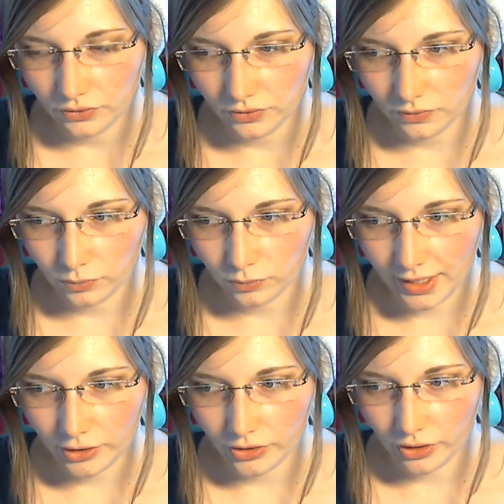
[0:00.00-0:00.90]
way
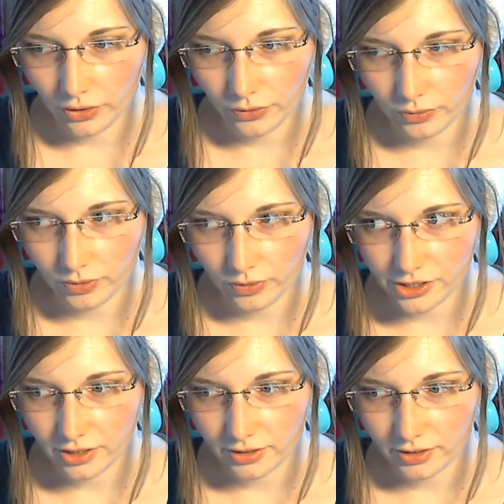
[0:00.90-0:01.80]
you could go through a
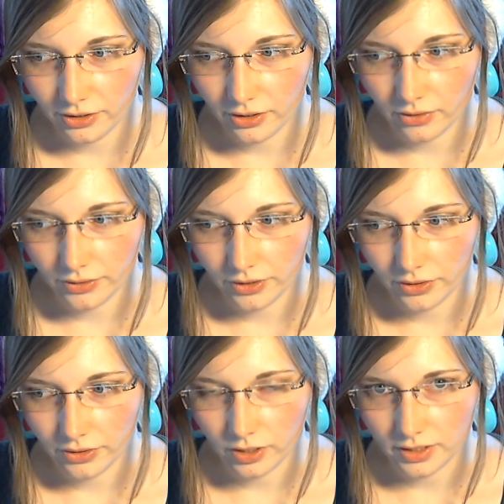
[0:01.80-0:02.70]
dictionary and go,
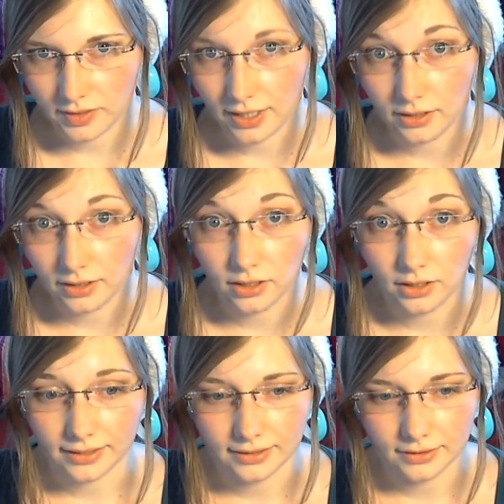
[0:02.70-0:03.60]
words that look like
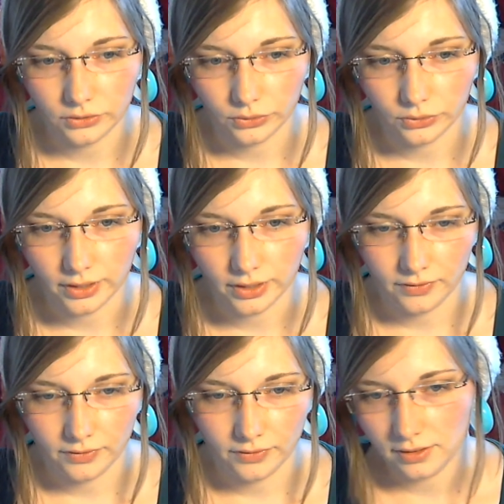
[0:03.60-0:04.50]
this or have
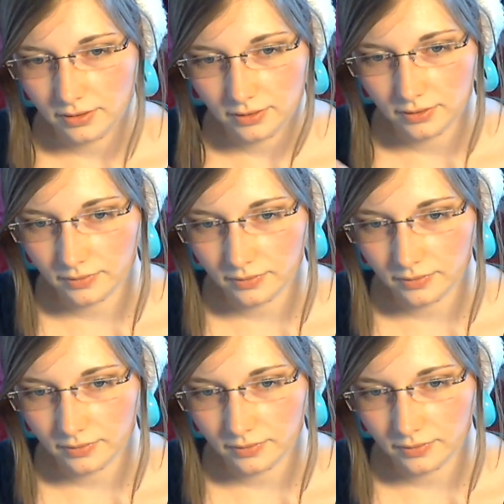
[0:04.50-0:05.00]
these